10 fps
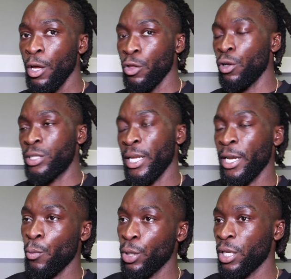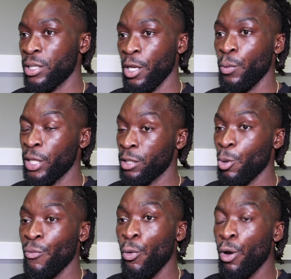Not saying anyone doesn't, anyone doesn't,
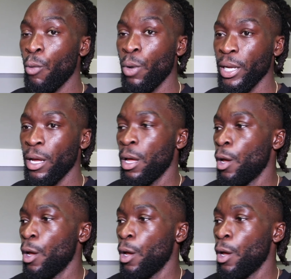but we've all got to want it.